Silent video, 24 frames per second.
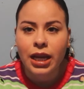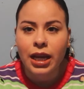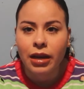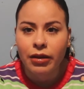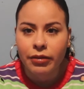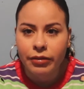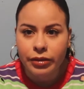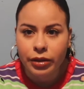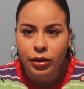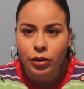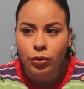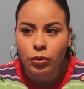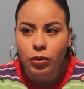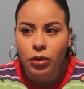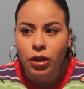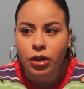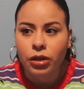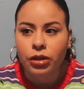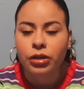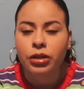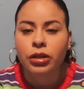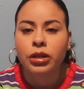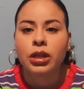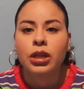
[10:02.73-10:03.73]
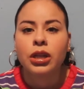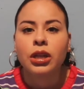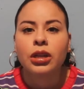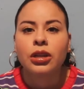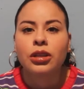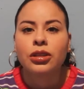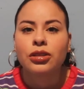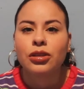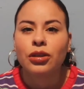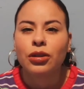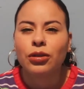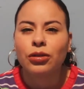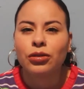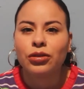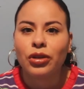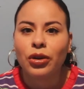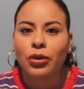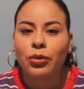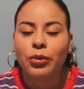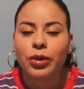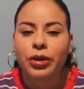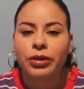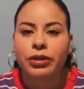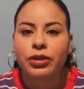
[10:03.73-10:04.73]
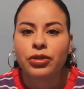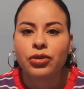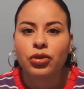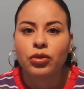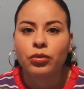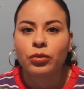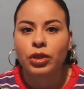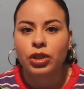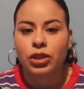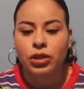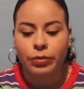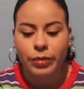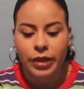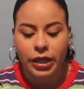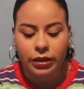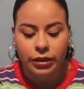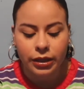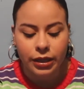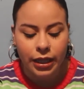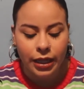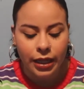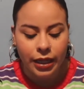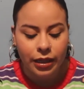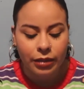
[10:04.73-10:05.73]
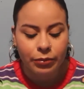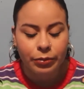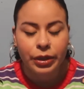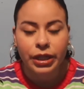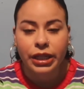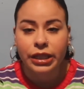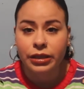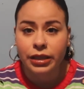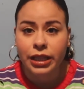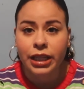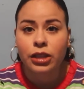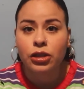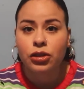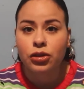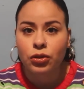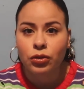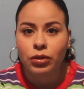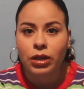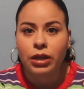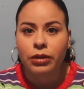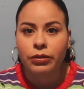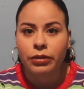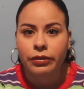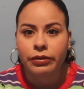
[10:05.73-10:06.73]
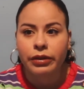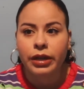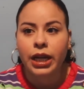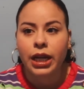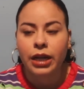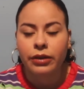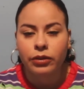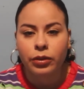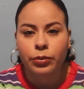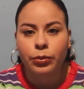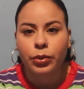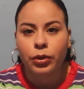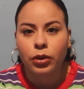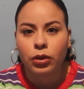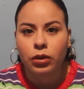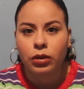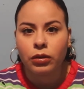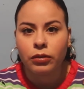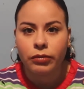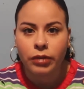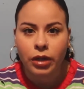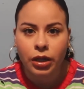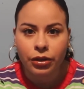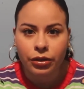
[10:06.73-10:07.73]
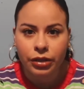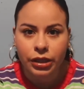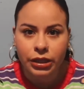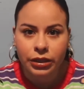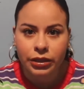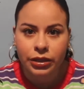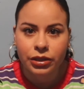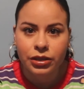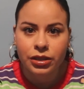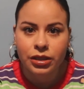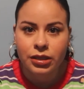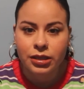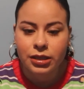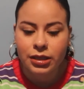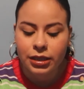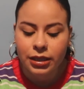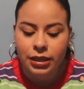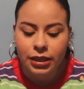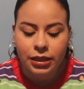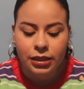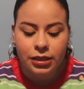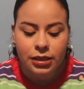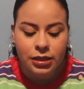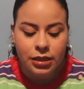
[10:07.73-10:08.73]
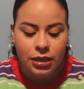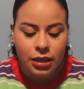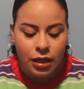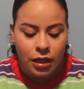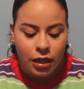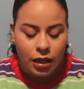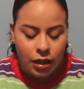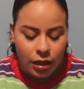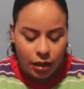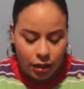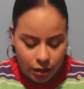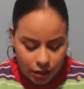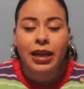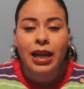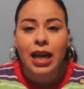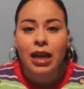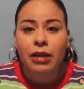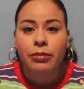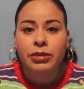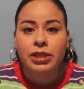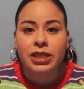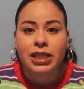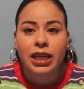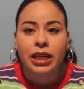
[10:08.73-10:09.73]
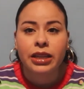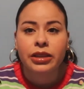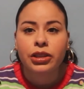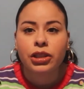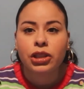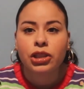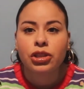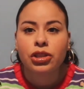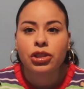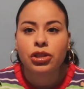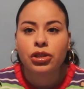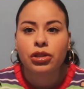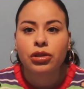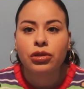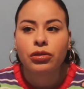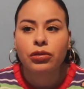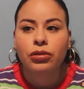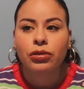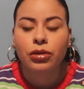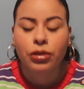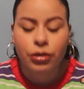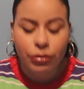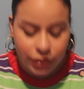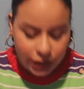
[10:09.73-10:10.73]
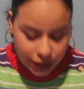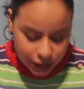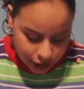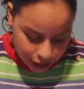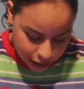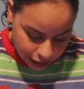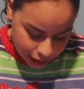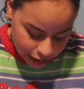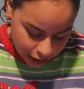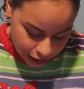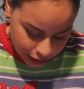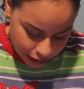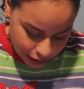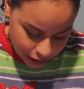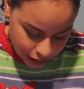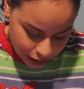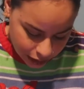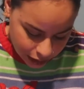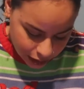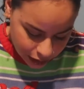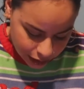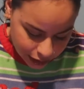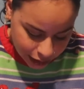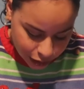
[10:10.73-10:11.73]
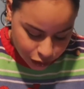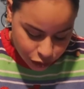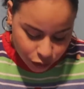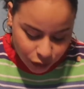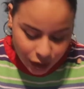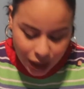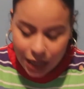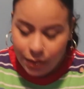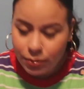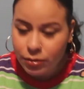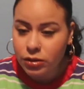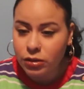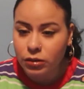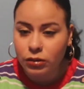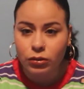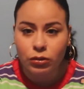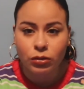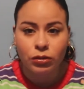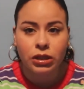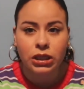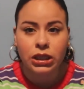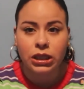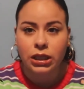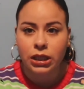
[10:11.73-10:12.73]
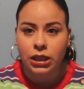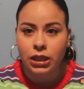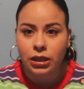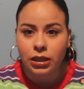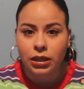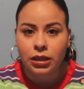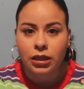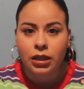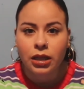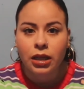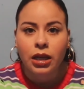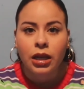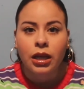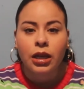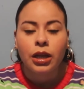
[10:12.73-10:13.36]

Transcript: have their water, so don't worry too much about that. But they do, however, have a bowl of water in there just in case. The habitat, there's 3 things that you absolutely need: